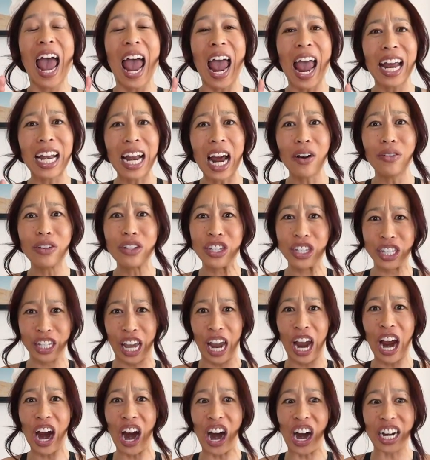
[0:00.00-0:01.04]
And I was
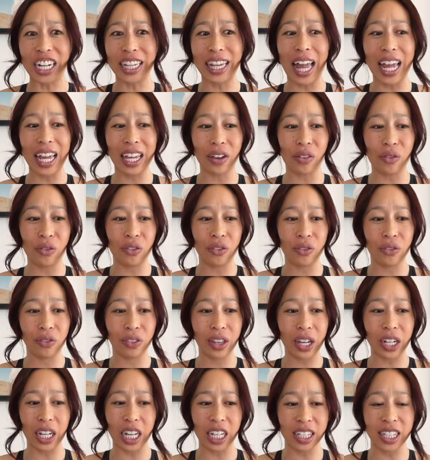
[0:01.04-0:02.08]
scared. Like,
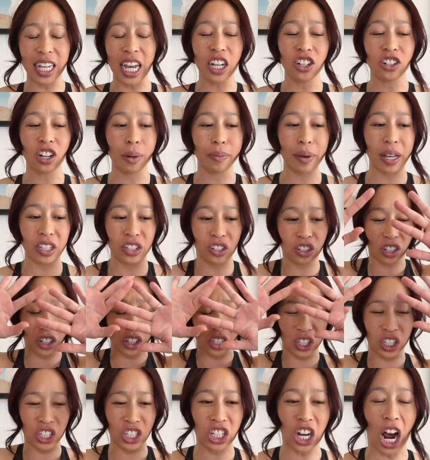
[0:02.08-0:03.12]
they're like, second trimester, just
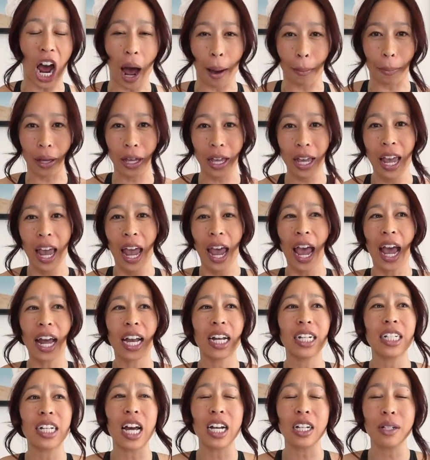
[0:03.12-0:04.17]
stop. And
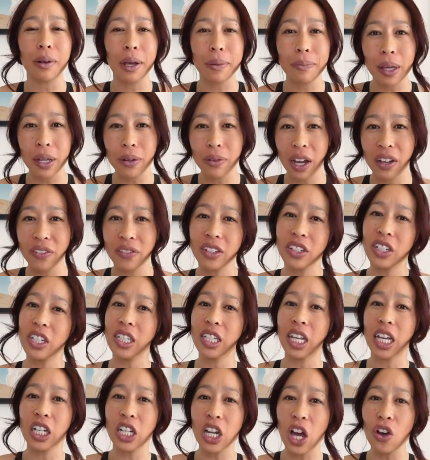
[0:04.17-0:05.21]
I talked to my midwife and she's
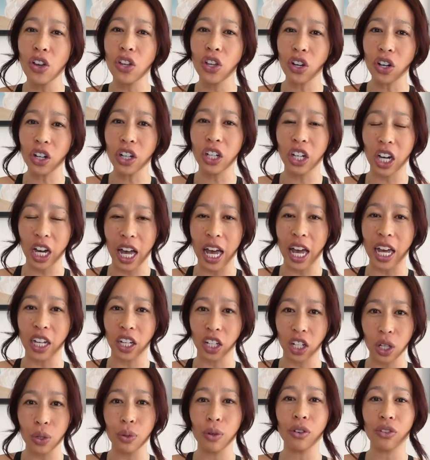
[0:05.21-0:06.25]
like, no, you're good.
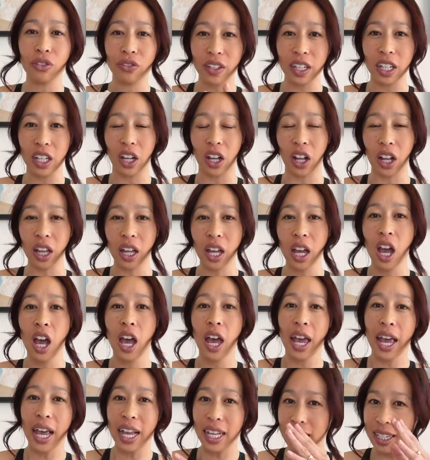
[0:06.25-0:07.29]
You will feel
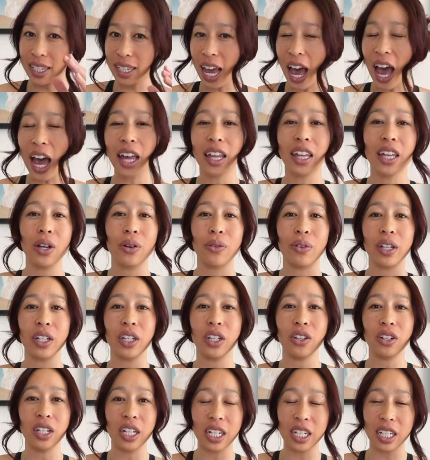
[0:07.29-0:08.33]
exactly when
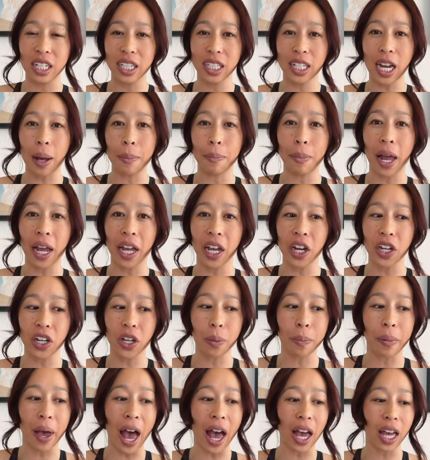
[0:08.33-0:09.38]
you need to stop lying on
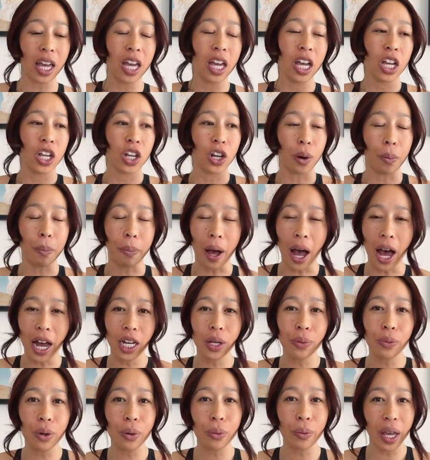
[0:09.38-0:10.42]
your back. Your
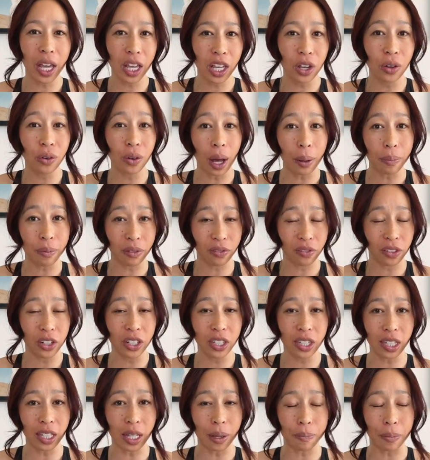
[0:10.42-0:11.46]
body will wake you up if you're
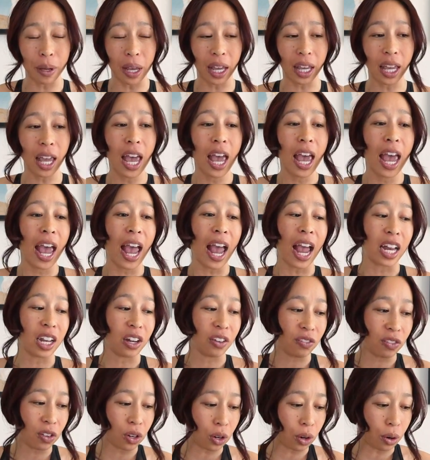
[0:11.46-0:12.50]
sleeping. And
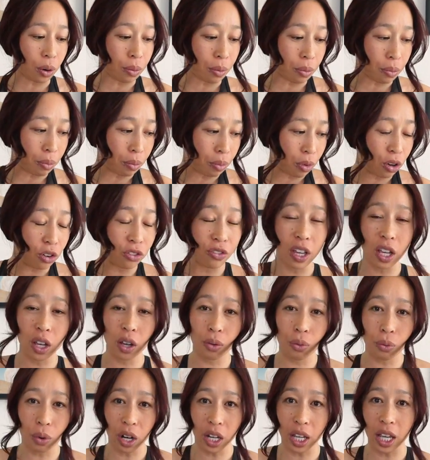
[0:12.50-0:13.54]
if you're
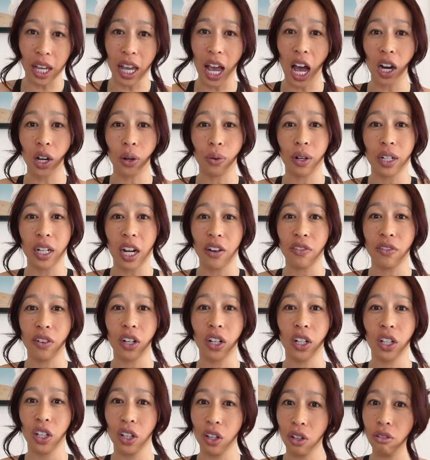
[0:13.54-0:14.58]
moving, working out or whatever,
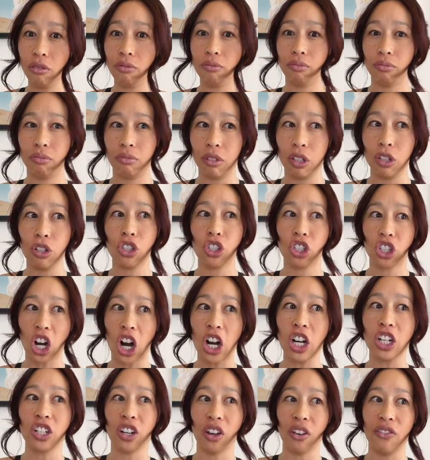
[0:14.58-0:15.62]
you'll
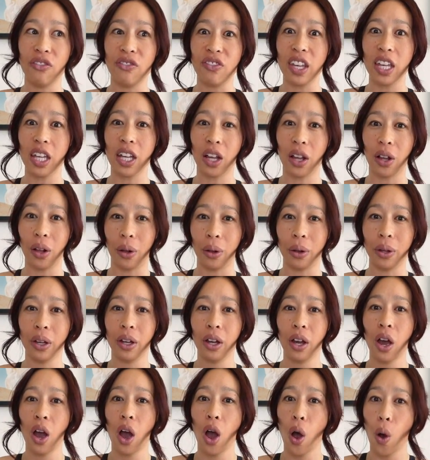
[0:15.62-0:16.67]
start to feel
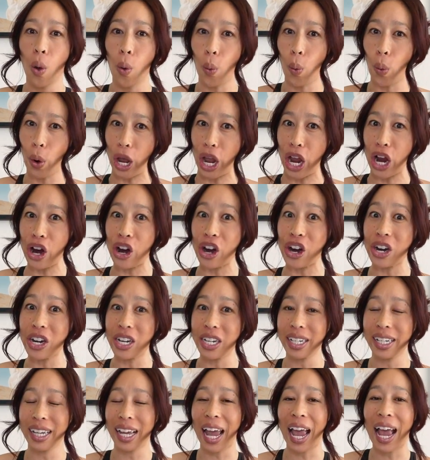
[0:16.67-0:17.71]
weird.
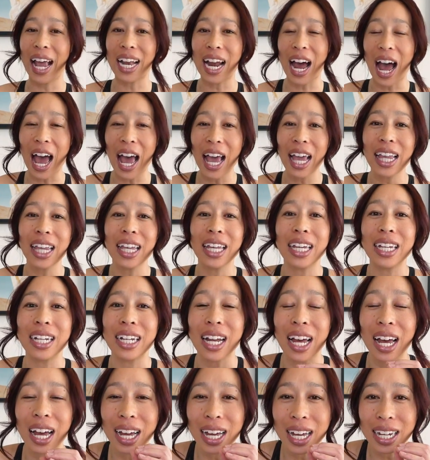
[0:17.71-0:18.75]
And I can
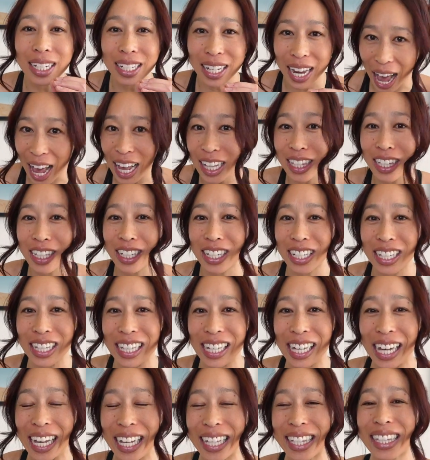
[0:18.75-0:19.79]
attest to
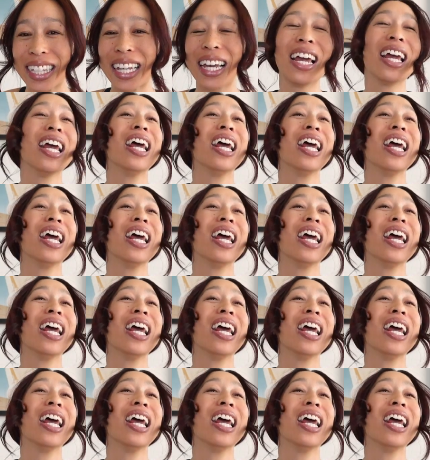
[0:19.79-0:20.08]
this.